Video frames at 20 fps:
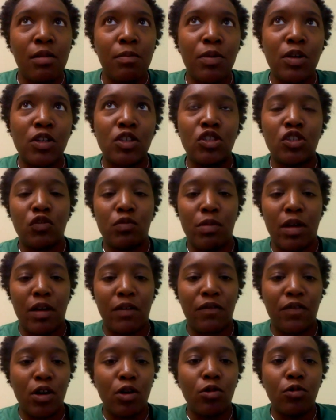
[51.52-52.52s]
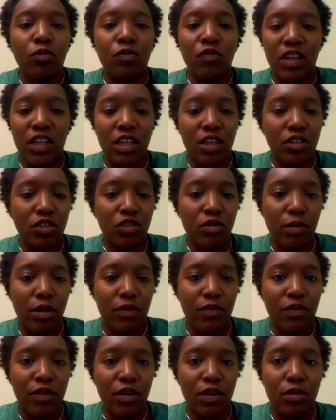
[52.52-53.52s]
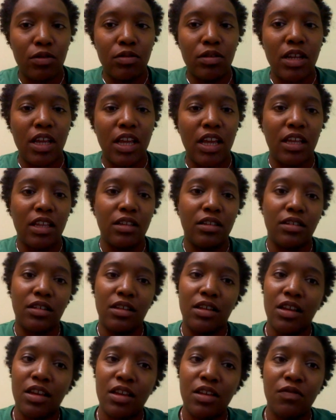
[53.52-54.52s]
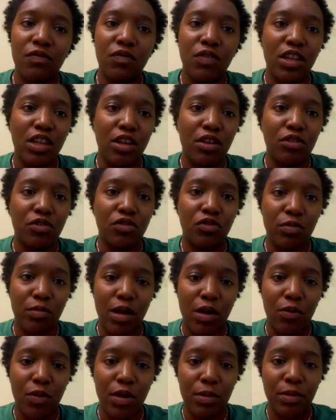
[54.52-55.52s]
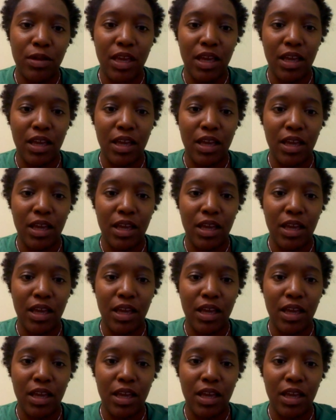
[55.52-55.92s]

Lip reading: pictures from my phone, videos from my phone, and videos from my webcam.